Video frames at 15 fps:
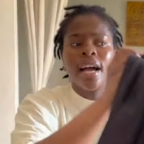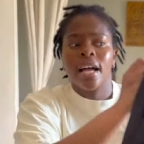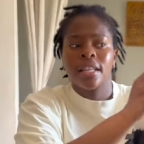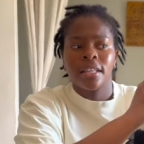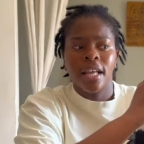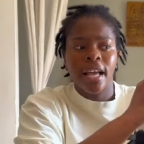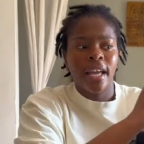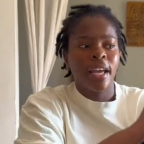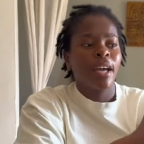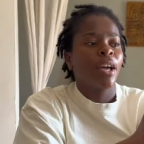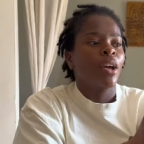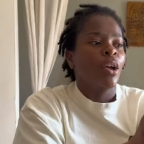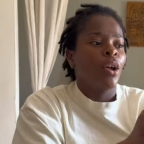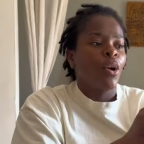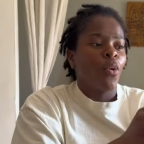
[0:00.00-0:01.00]
I like
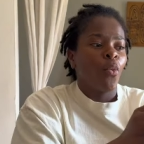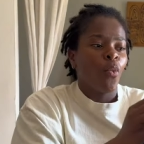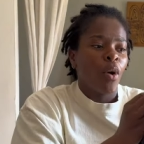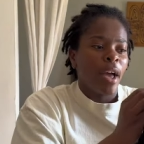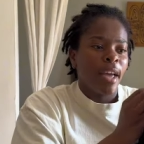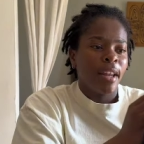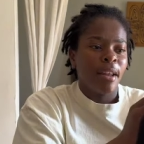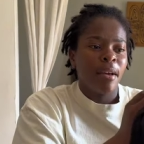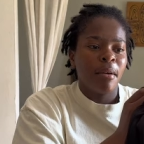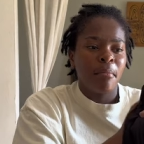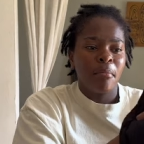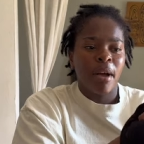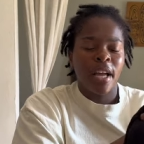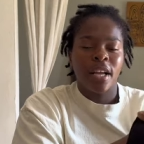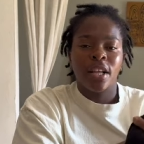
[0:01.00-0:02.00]
when
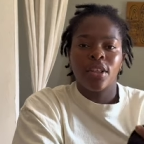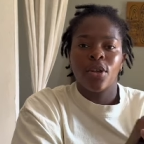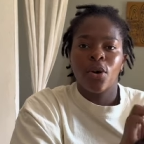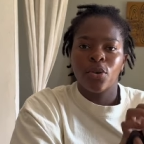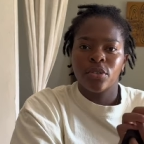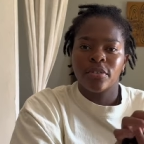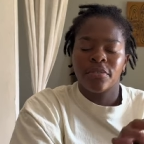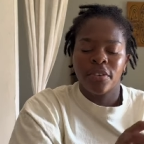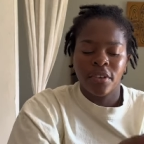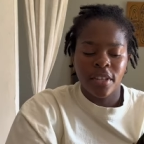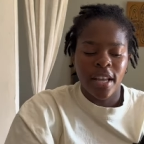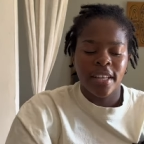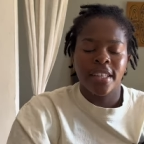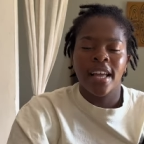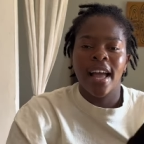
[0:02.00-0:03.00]
my clothes feel
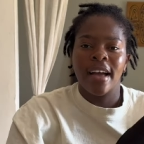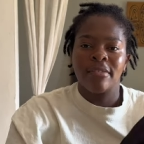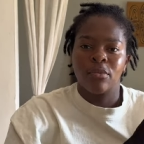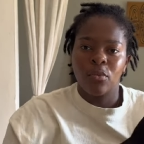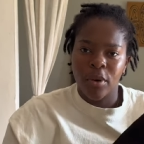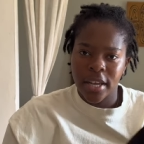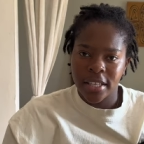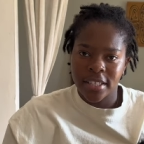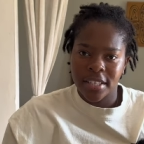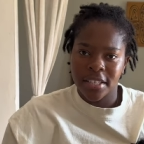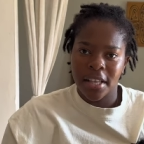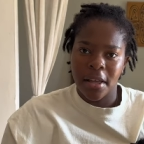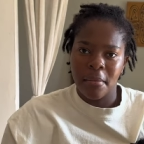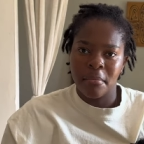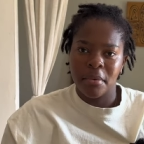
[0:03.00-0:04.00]
like they have weight to them,